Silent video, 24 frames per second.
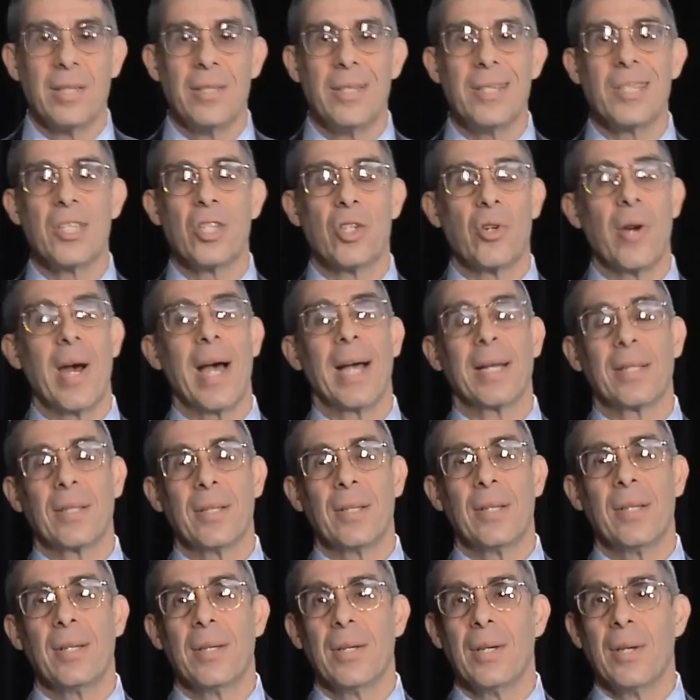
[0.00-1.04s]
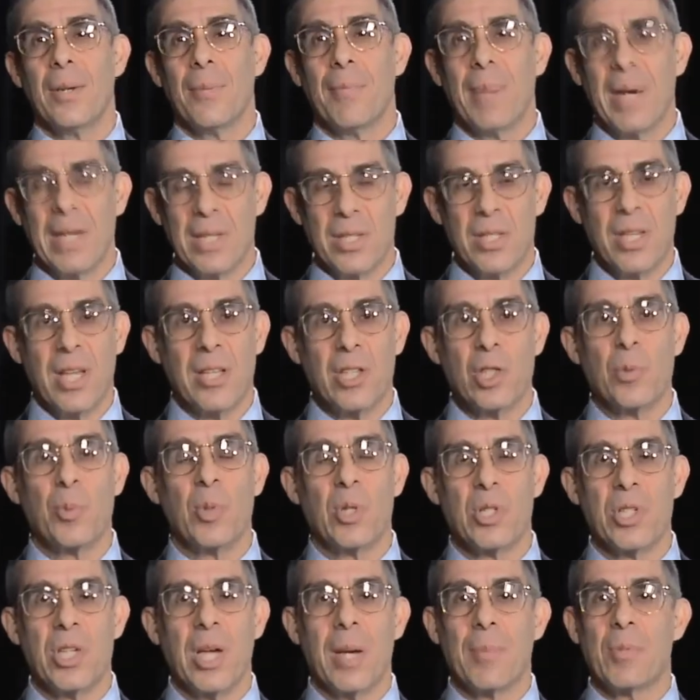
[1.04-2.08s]
distracted by sense
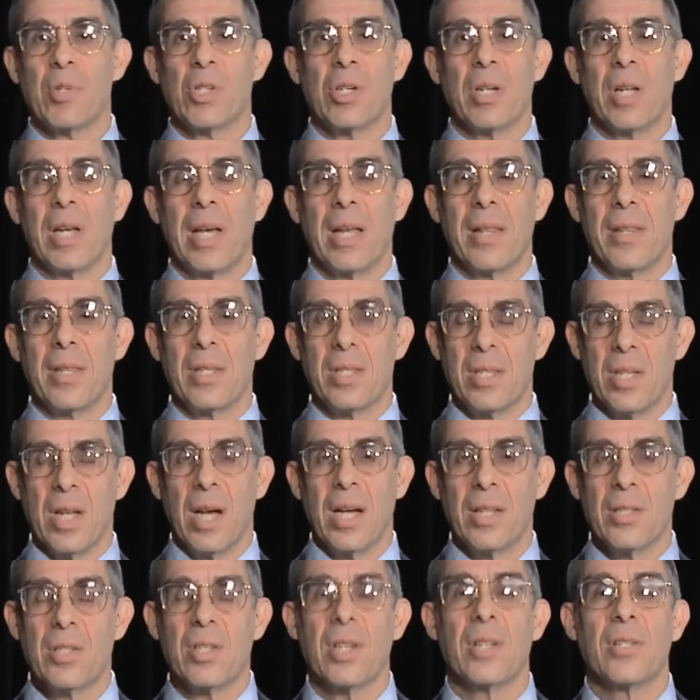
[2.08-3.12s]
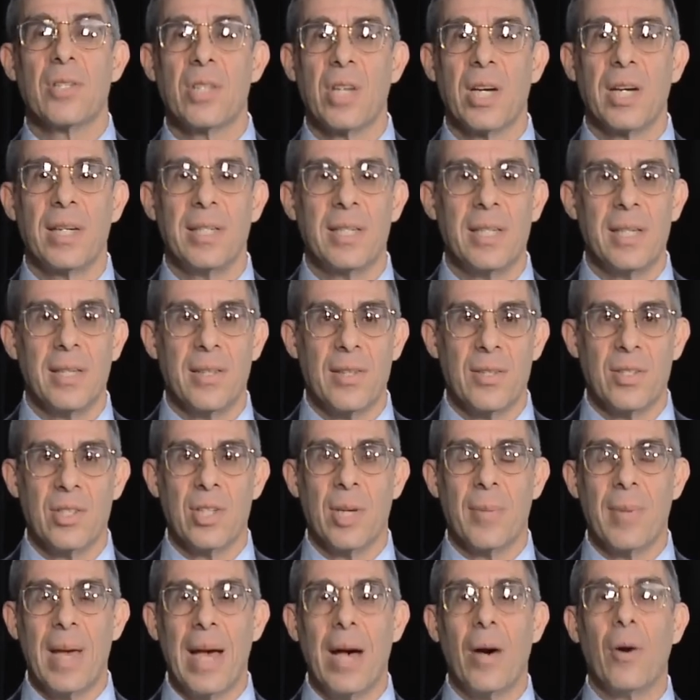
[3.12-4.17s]
perception and this nonsense idea that
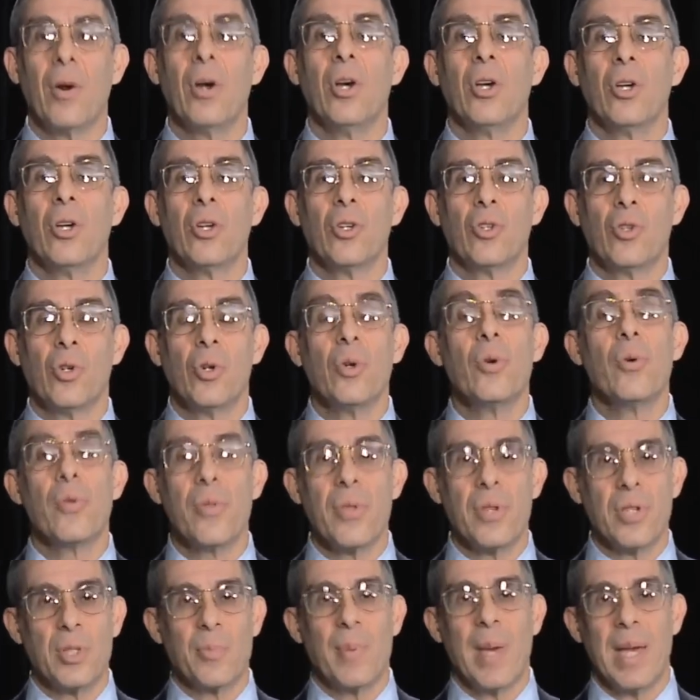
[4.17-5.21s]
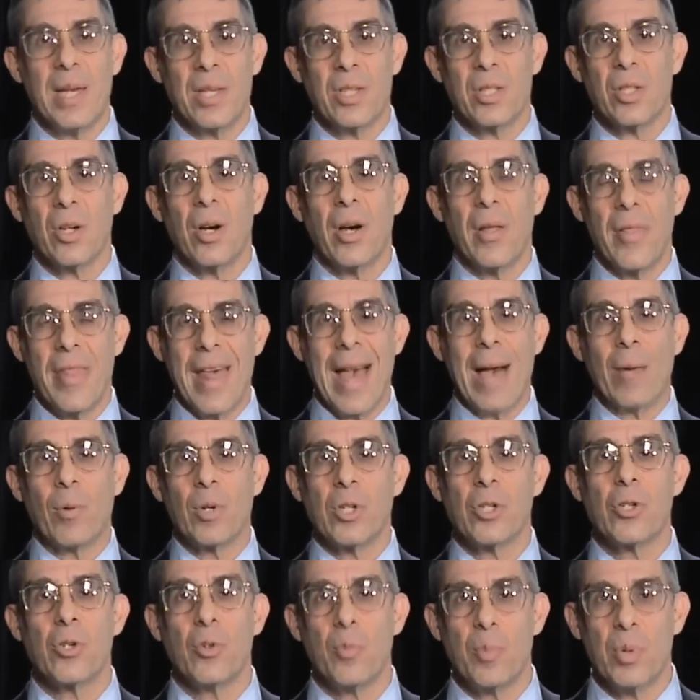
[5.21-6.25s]
somehow truth is based on that
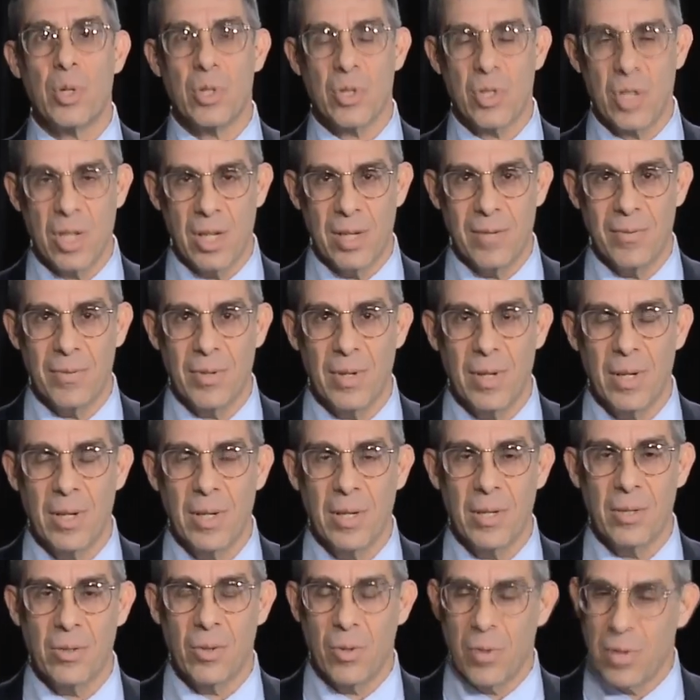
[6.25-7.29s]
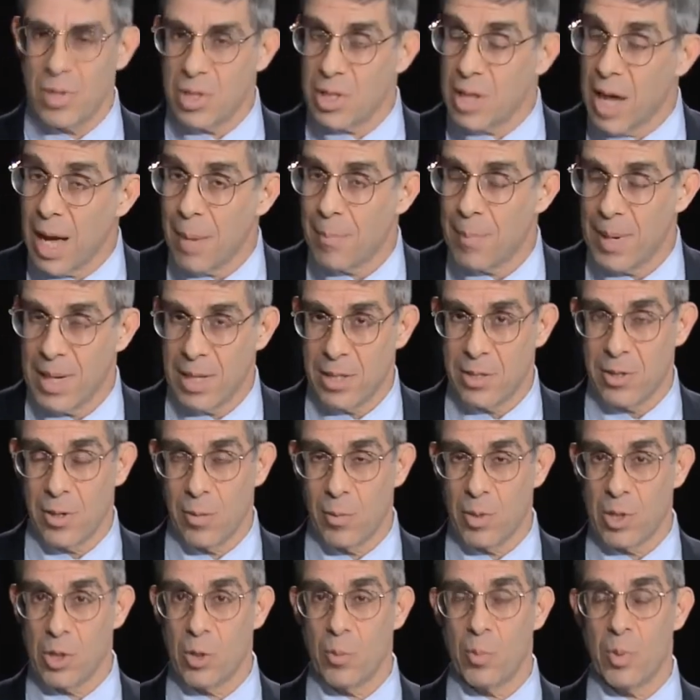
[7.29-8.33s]
which you perceive. Truth is not based on
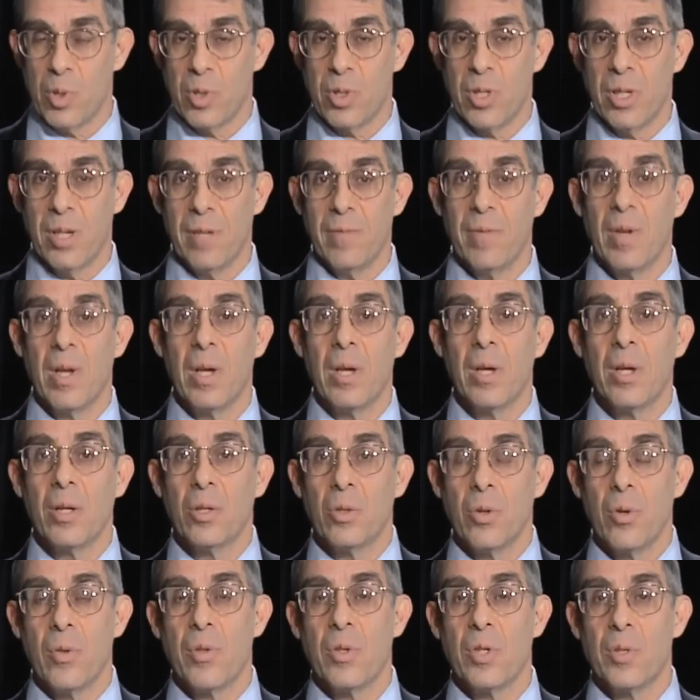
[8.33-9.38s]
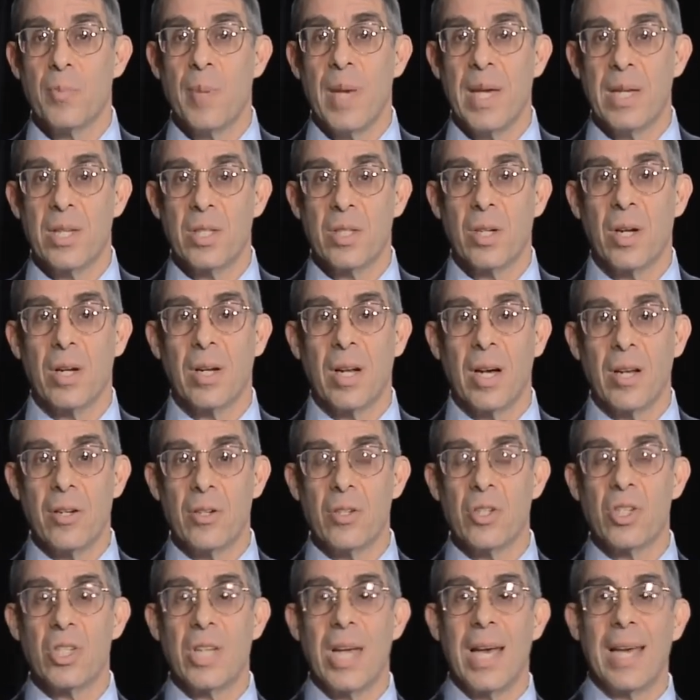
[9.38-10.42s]
what you perceive. Truth is based on
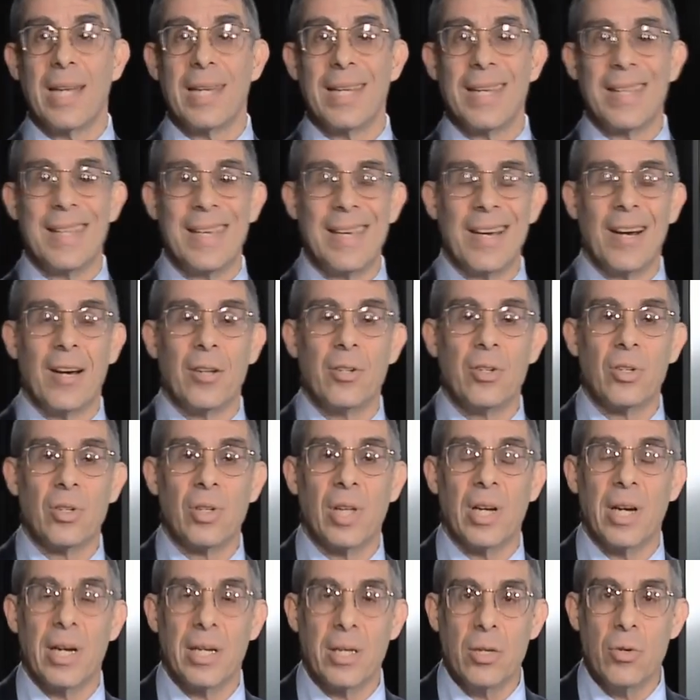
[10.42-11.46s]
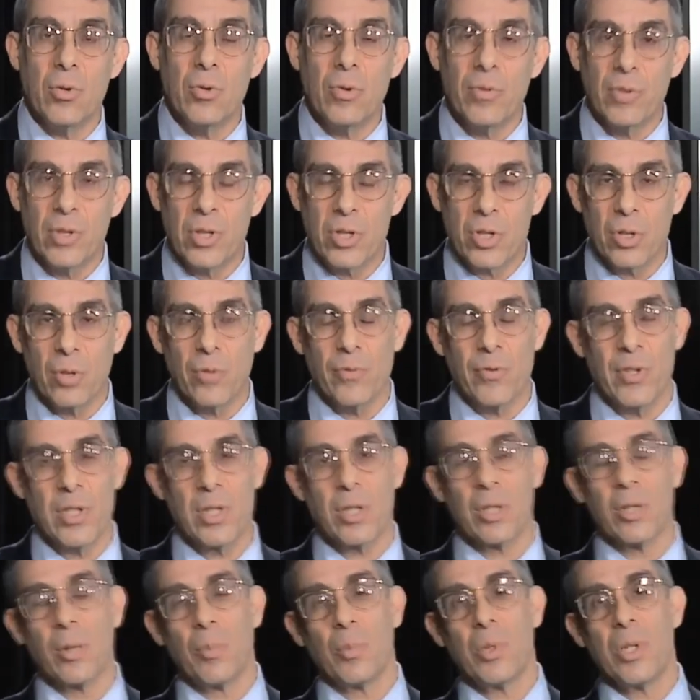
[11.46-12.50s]
understanding the underlying universal
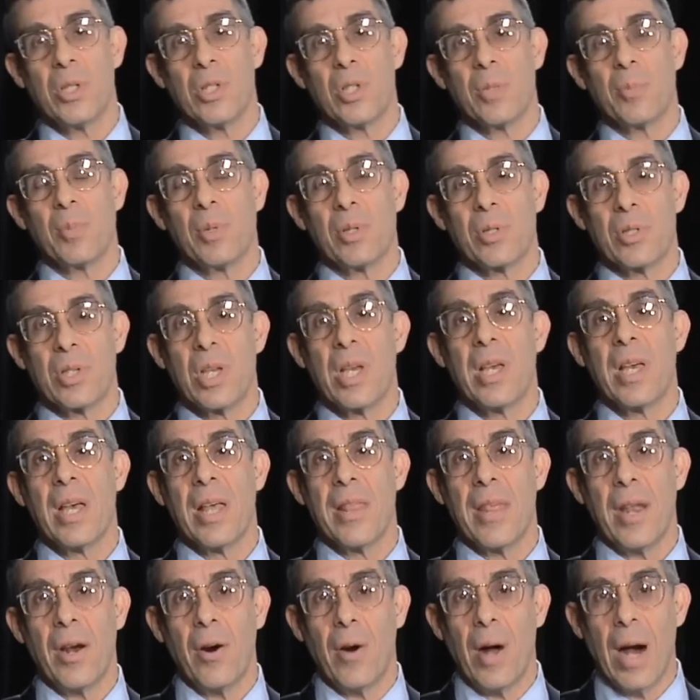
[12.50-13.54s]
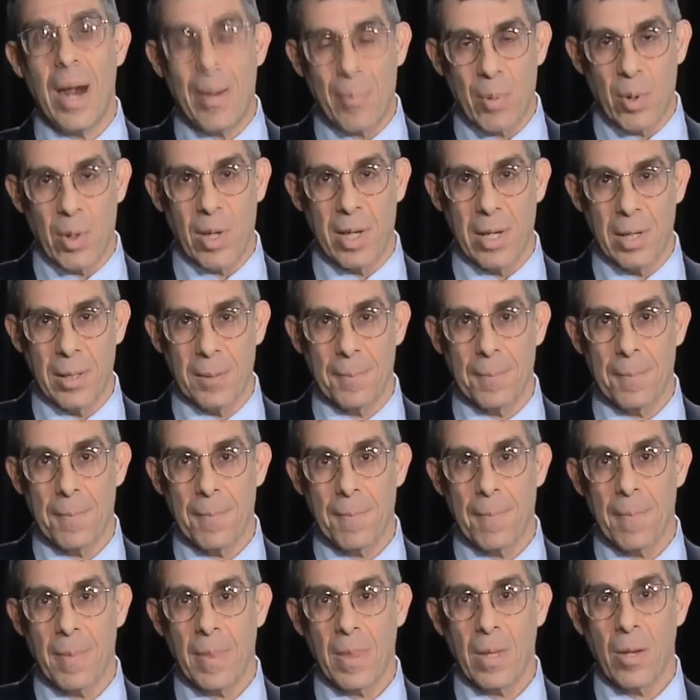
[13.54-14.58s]
physical principles that are operating,
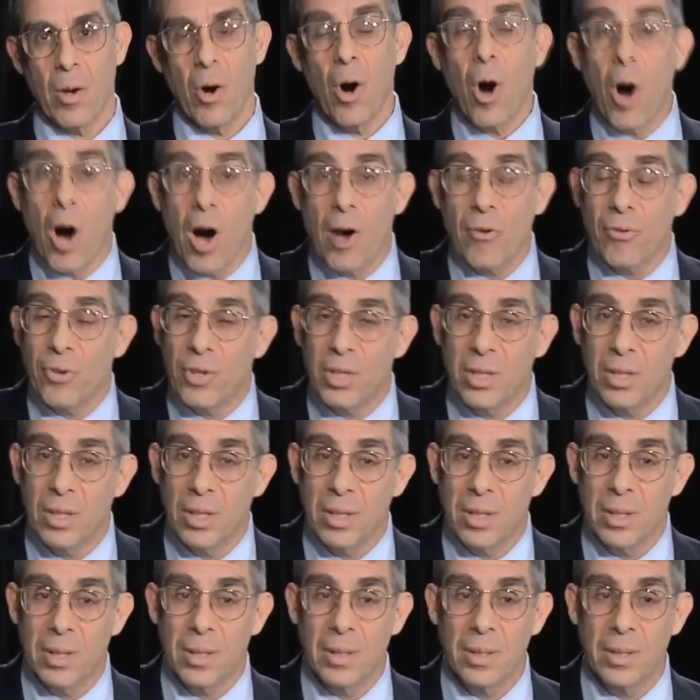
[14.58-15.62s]
often